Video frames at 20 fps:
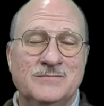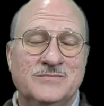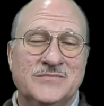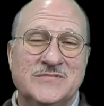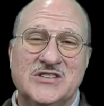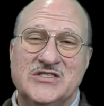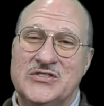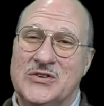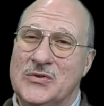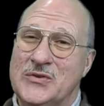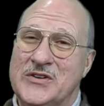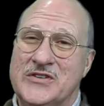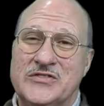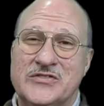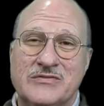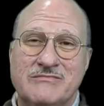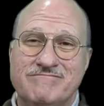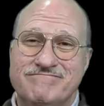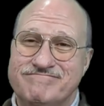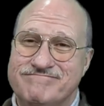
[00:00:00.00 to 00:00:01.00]
so
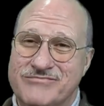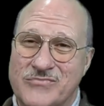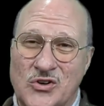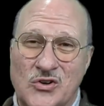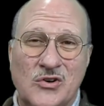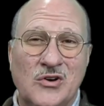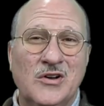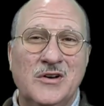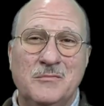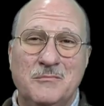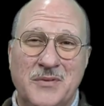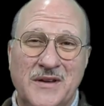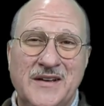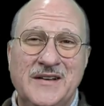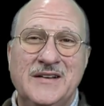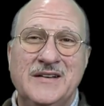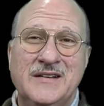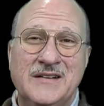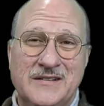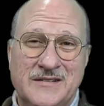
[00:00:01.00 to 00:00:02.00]
there's going to
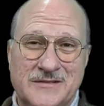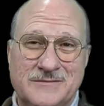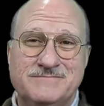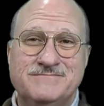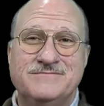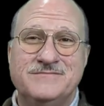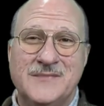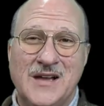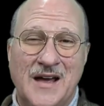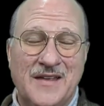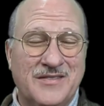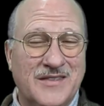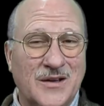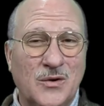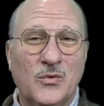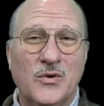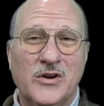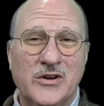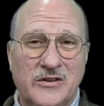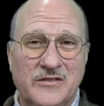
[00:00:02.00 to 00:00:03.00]
be, I
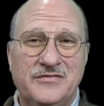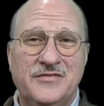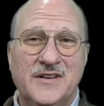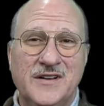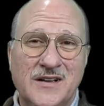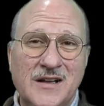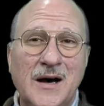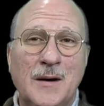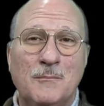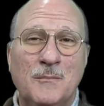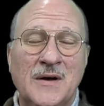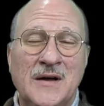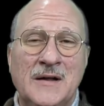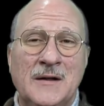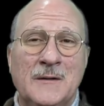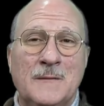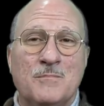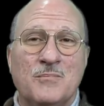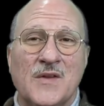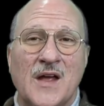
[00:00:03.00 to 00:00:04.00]
think we're going to fill up.
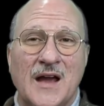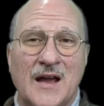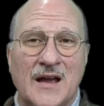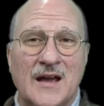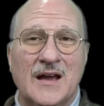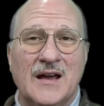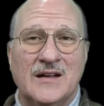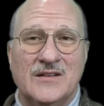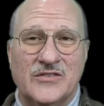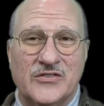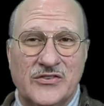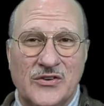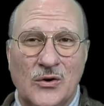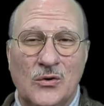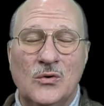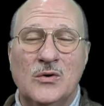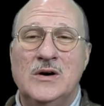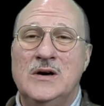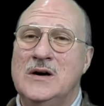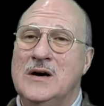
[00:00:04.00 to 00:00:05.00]
And so